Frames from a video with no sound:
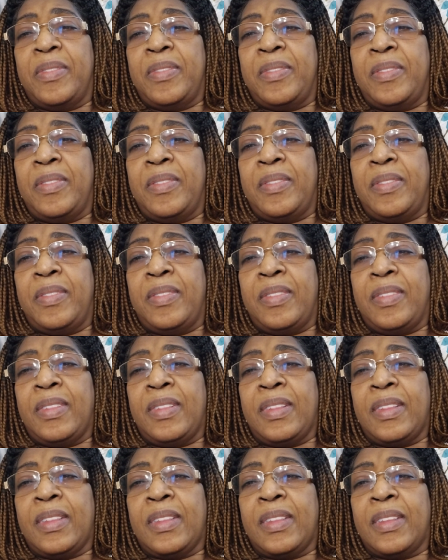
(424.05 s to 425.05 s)

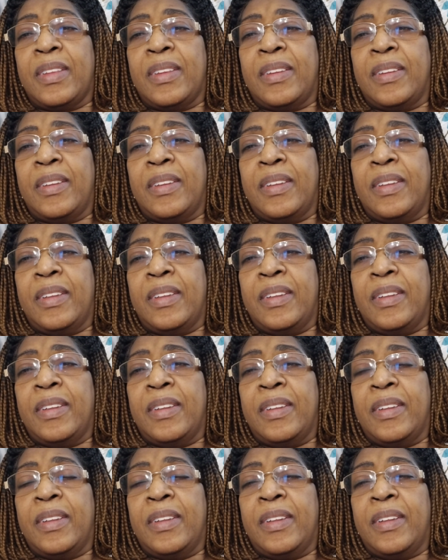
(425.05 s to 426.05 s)

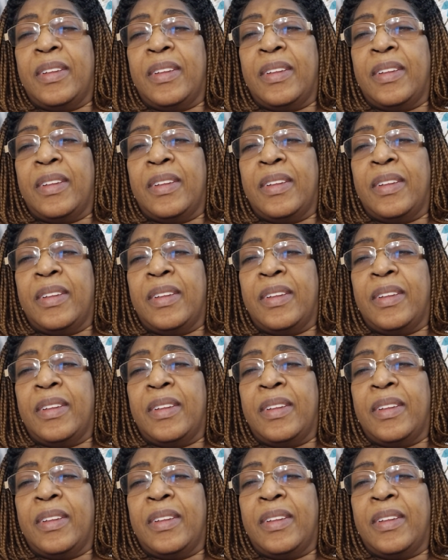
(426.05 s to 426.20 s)
Nobody speaks.